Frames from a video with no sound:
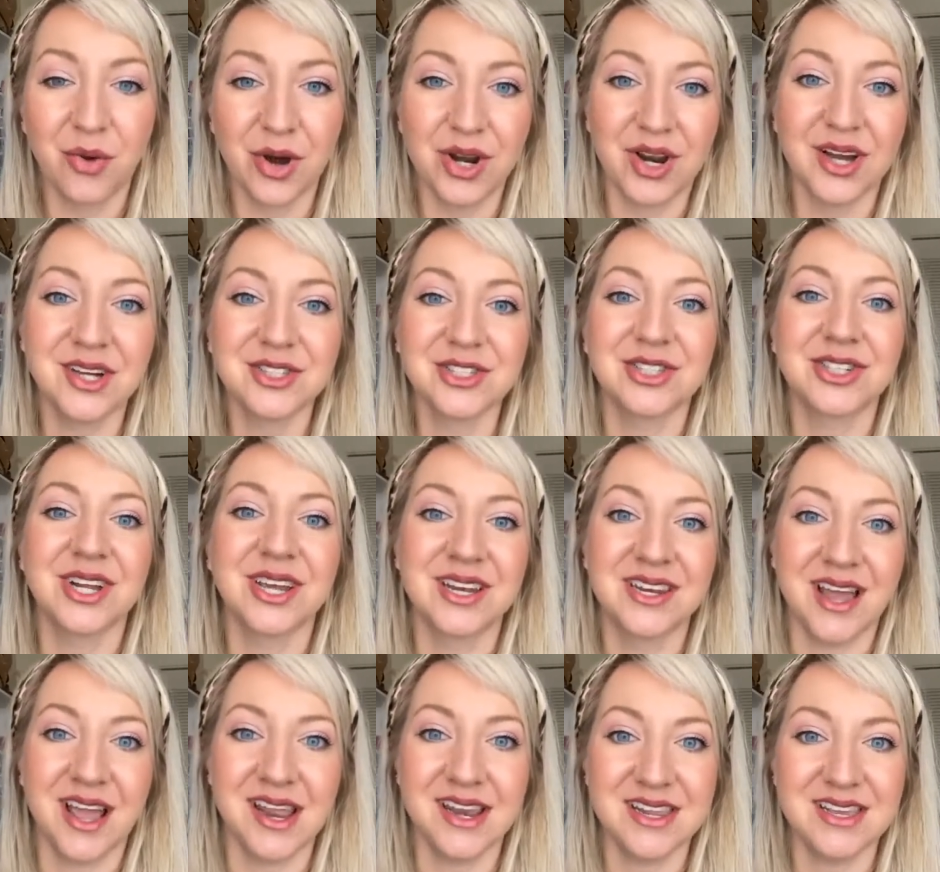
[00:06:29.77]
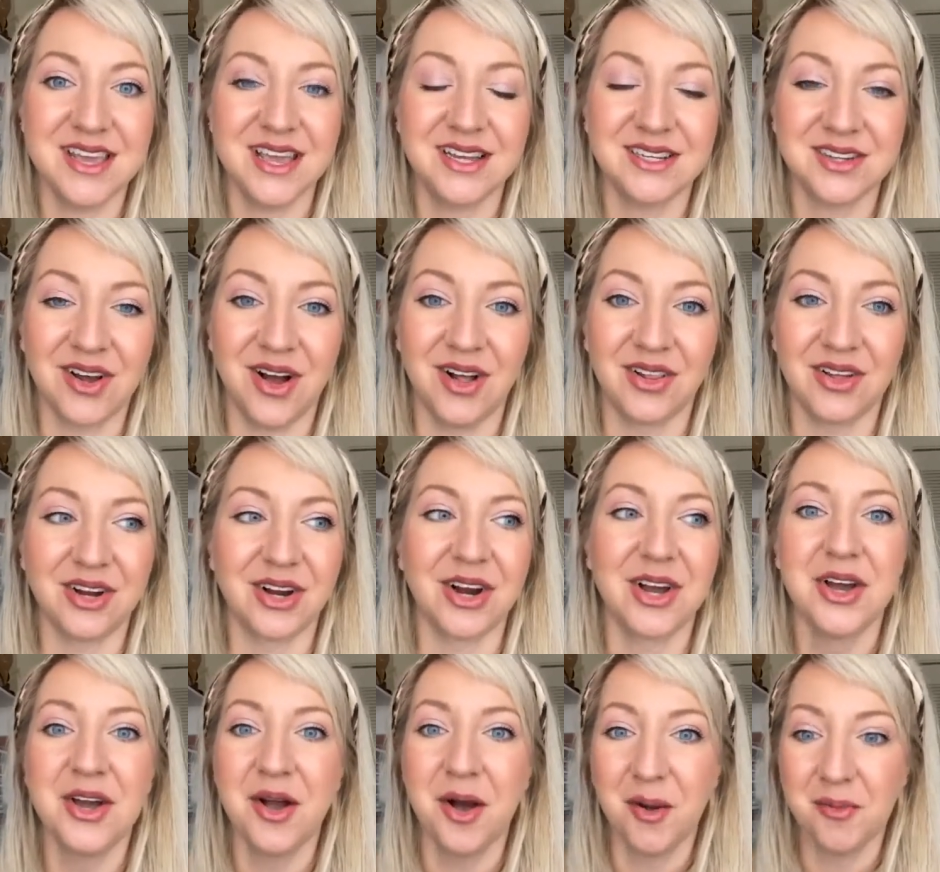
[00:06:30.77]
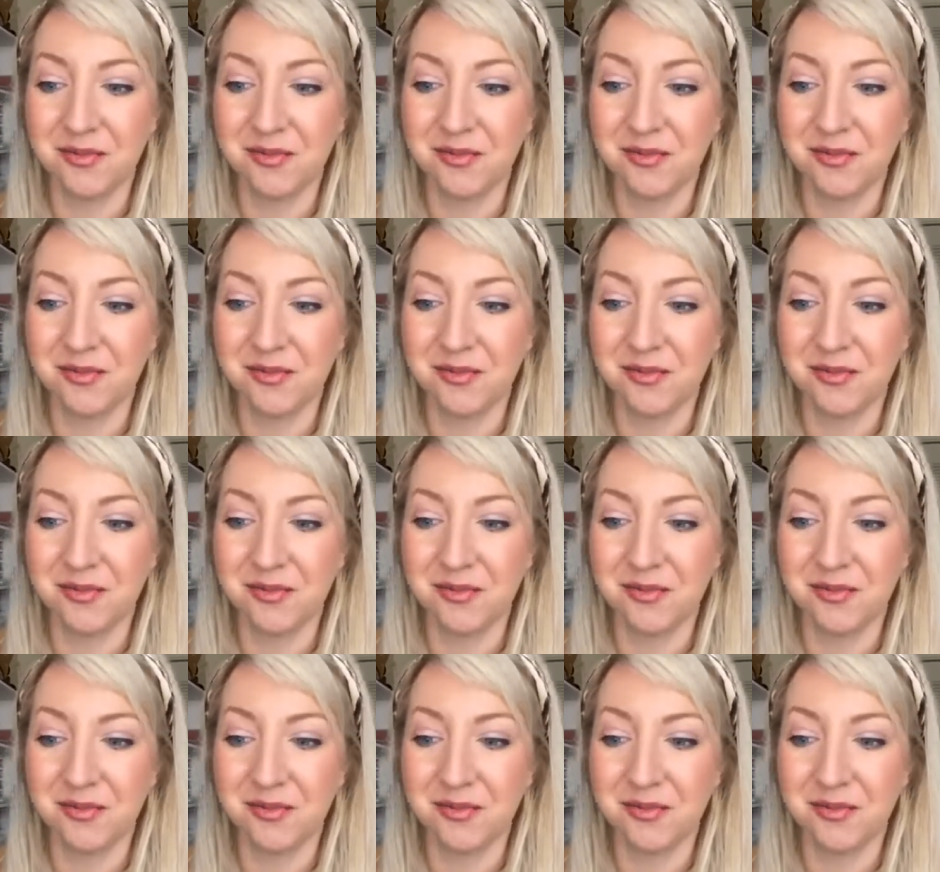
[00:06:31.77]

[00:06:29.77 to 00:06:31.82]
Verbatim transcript: $198